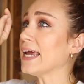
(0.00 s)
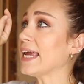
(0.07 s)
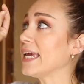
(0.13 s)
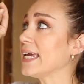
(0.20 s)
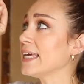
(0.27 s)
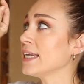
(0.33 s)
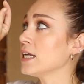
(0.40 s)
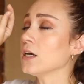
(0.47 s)

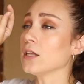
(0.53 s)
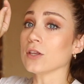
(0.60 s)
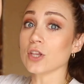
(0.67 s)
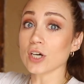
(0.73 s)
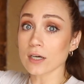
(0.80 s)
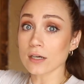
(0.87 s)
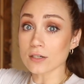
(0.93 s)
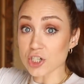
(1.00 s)
in
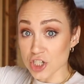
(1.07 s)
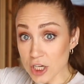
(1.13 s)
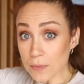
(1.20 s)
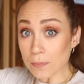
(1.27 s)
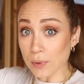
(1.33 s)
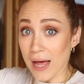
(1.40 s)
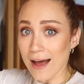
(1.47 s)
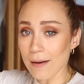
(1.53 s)
the
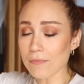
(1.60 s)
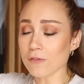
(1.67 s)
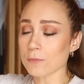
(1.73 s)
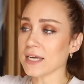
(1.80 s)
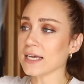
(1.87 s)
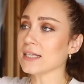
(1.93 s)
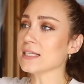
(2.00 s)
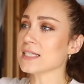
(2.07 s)
shiplap from
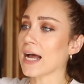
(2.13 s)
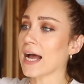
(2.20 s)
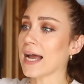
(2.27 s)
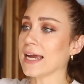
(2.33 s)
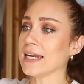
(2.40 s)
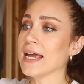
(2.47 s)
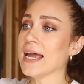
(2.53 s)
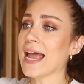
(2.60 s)
the
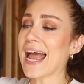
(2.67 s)
inside